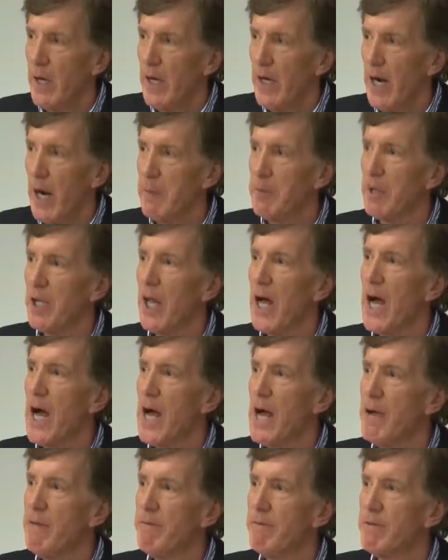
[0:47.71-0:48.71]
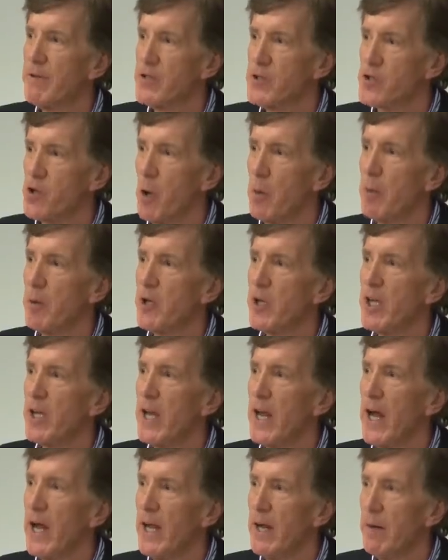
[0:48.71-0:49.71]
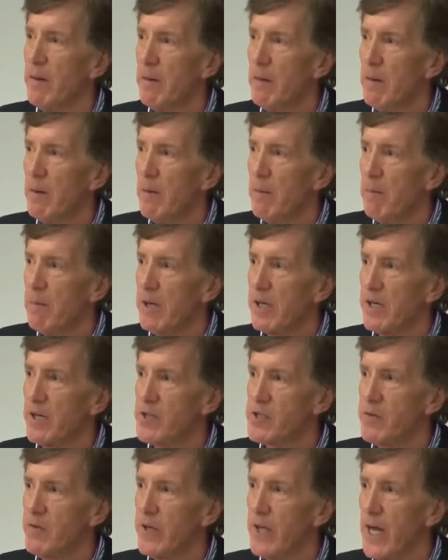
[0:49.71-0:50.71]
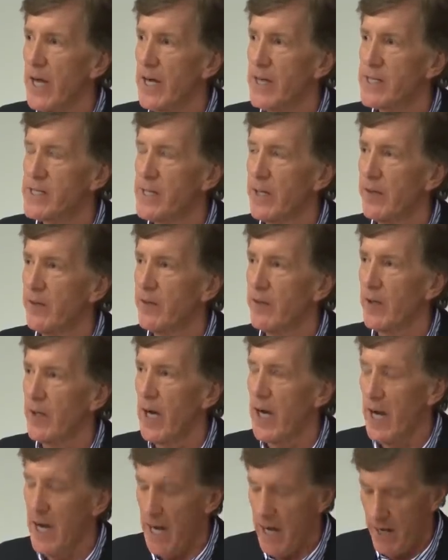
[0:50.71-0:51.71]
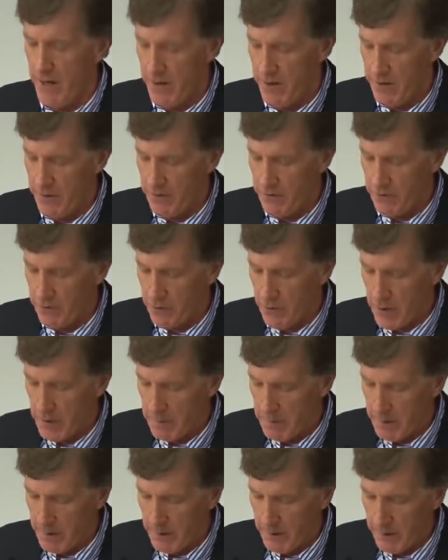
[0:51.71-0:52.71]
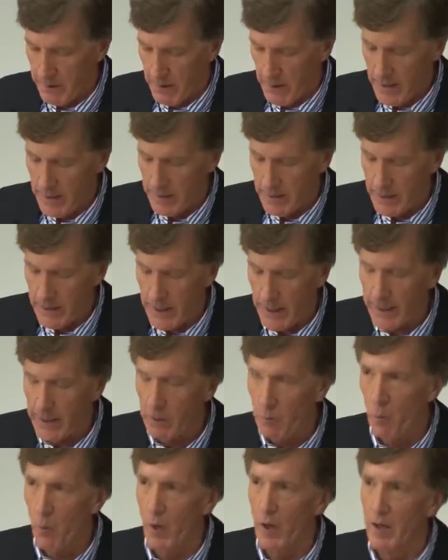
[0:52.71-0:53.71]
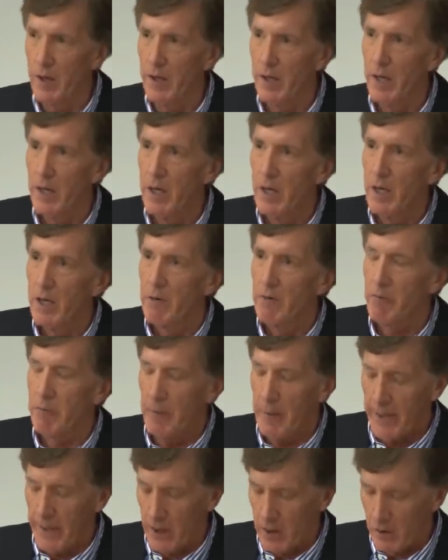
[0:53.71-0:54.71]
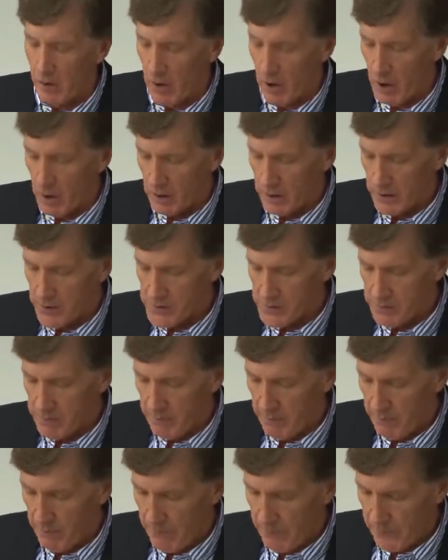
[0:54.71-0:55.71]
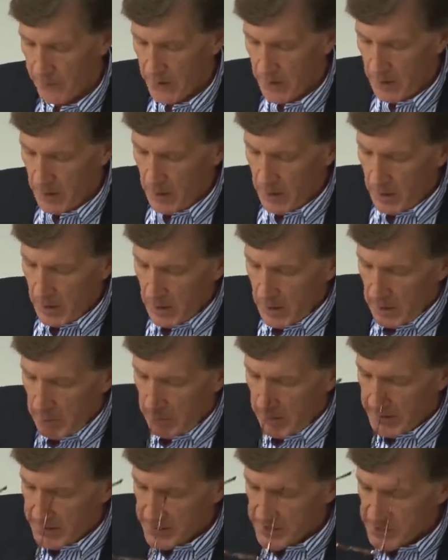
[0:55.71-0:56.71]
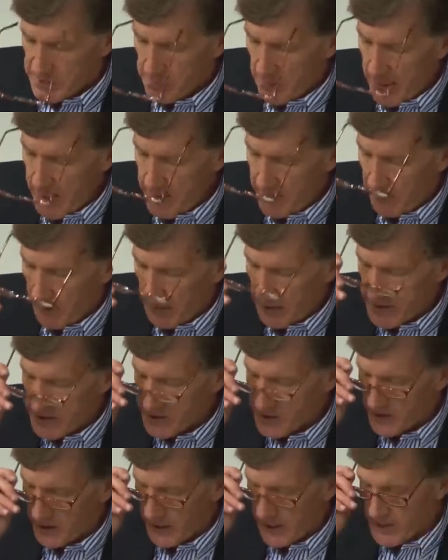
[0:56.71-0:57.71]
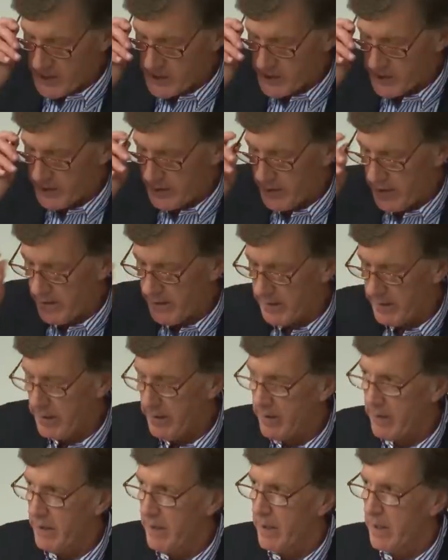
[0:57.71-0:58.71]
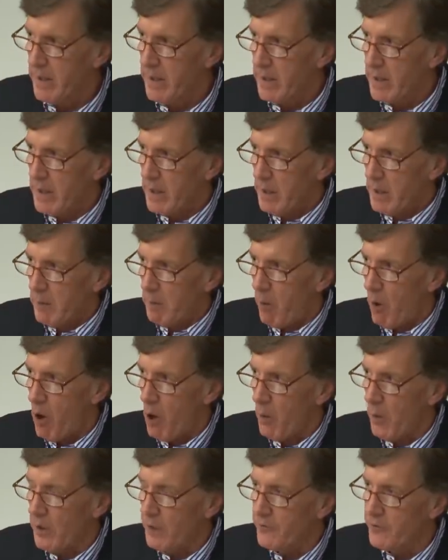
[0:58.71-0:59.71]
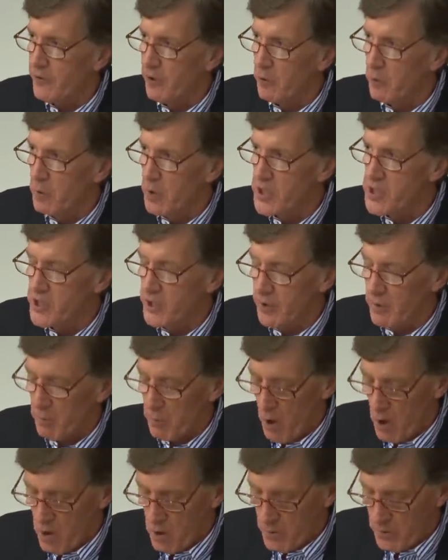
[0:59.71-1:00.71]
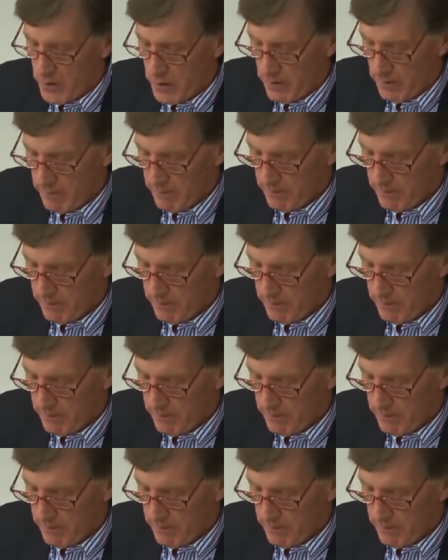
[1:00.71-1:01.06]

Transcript: And I'm alive and sober today because of the access that I had to treatment in 1981 for my alcoholism. But despite the legislation that Paul Wellstone originally wrote